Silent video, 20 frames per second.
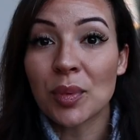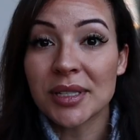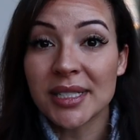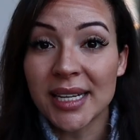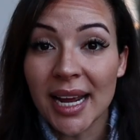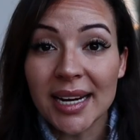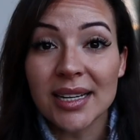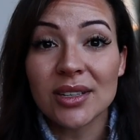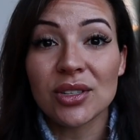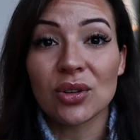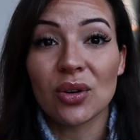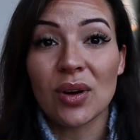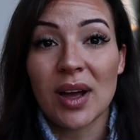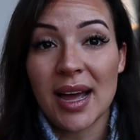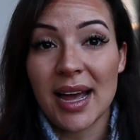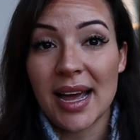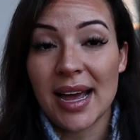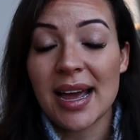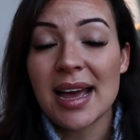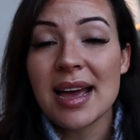protect your
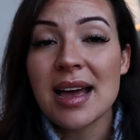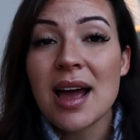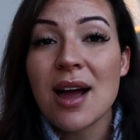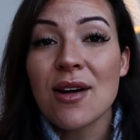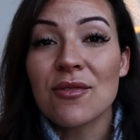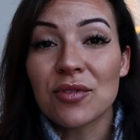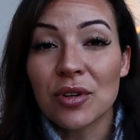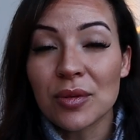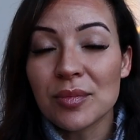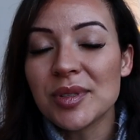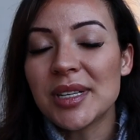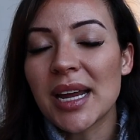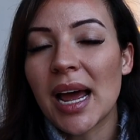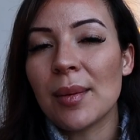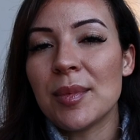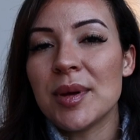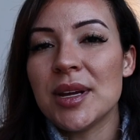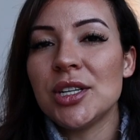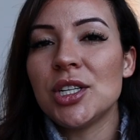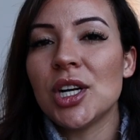hair from
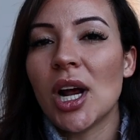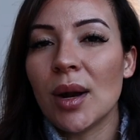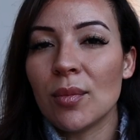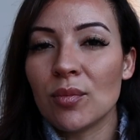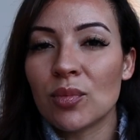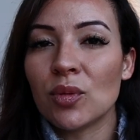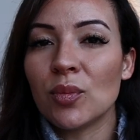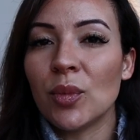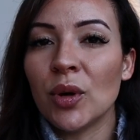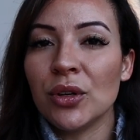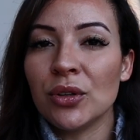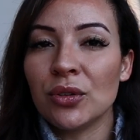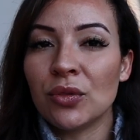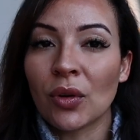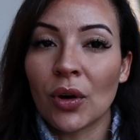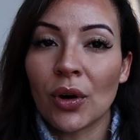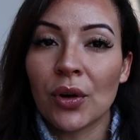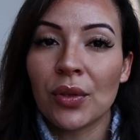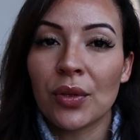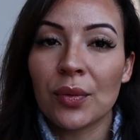damage and promote
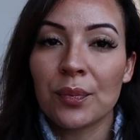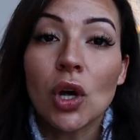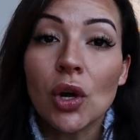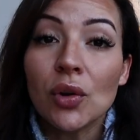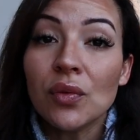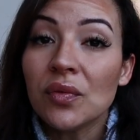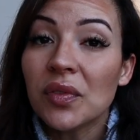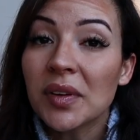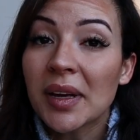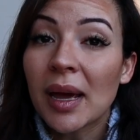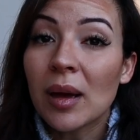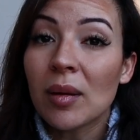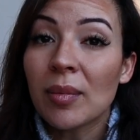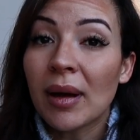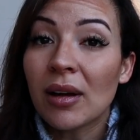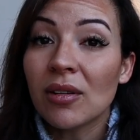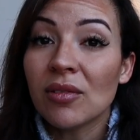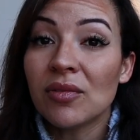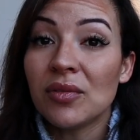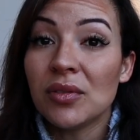growth. Don't forget
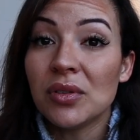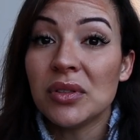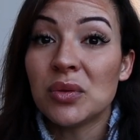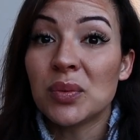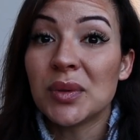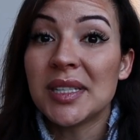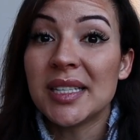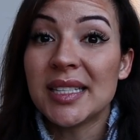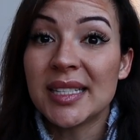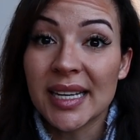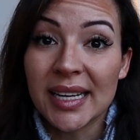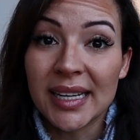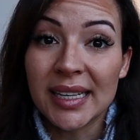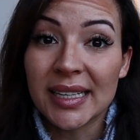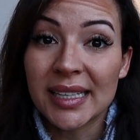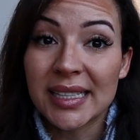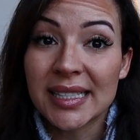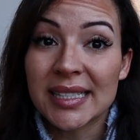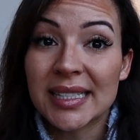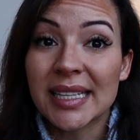about foods with
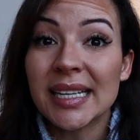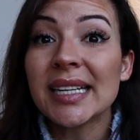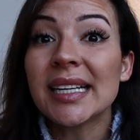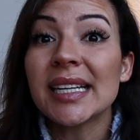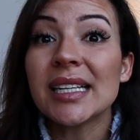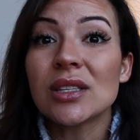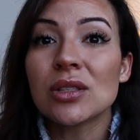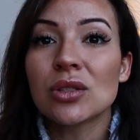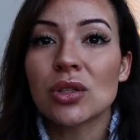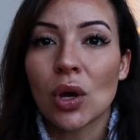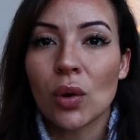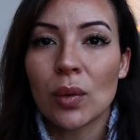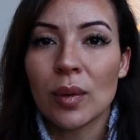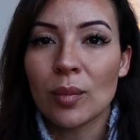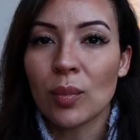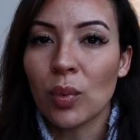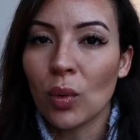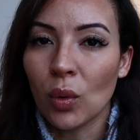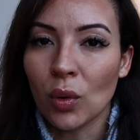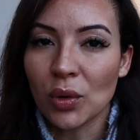zinc. Zinc is so
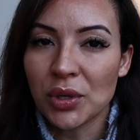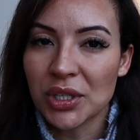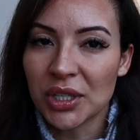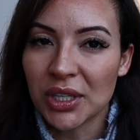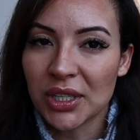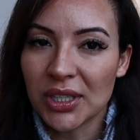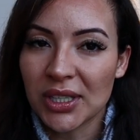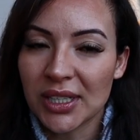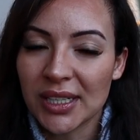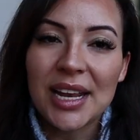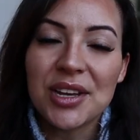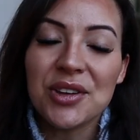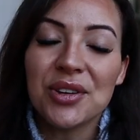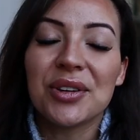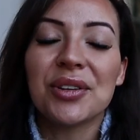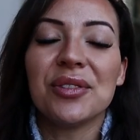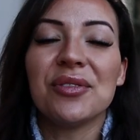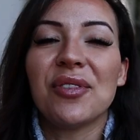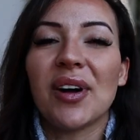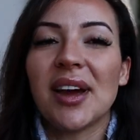important, and
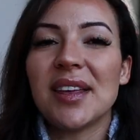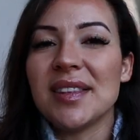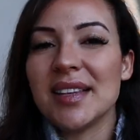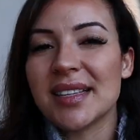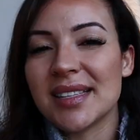you can find